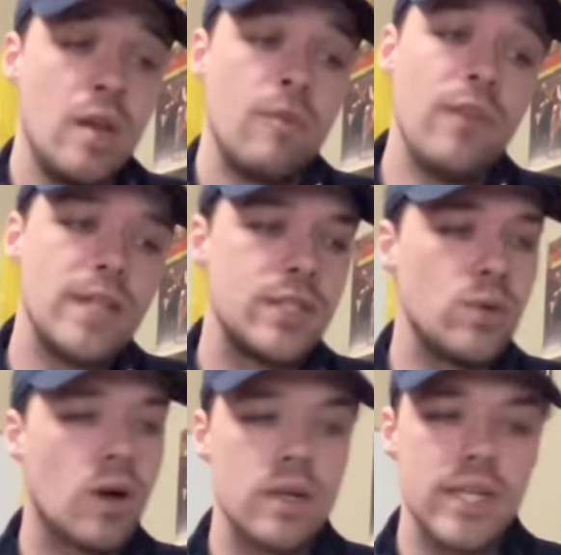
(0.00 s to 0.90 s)

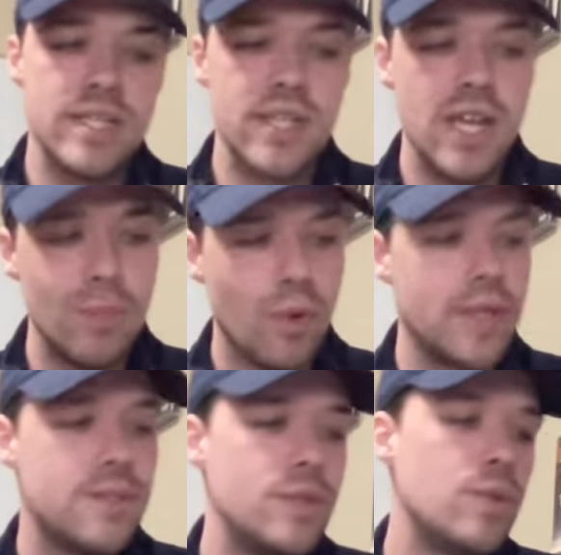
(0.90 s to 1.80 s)
5200 gets an
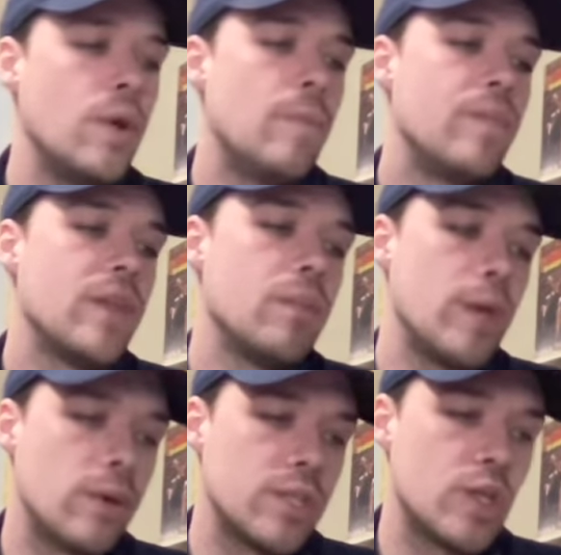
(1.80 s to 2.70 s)
8.2, and then we
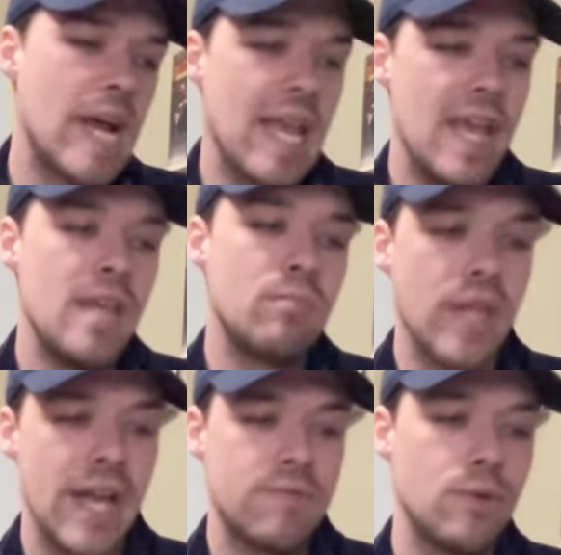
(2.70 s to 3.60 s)
go into track eight,
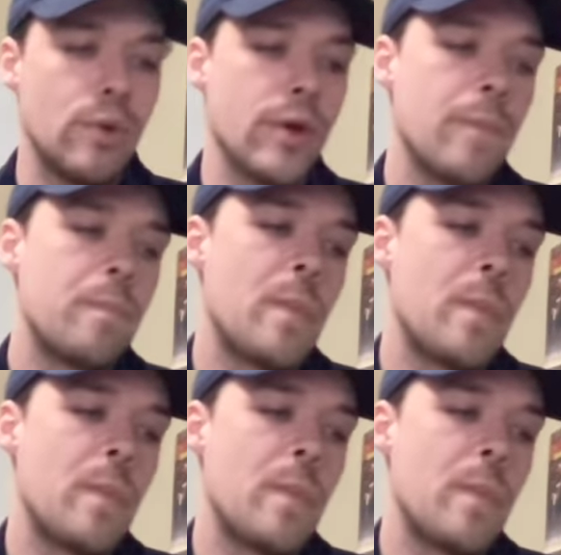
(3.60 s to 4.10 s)
Black Folk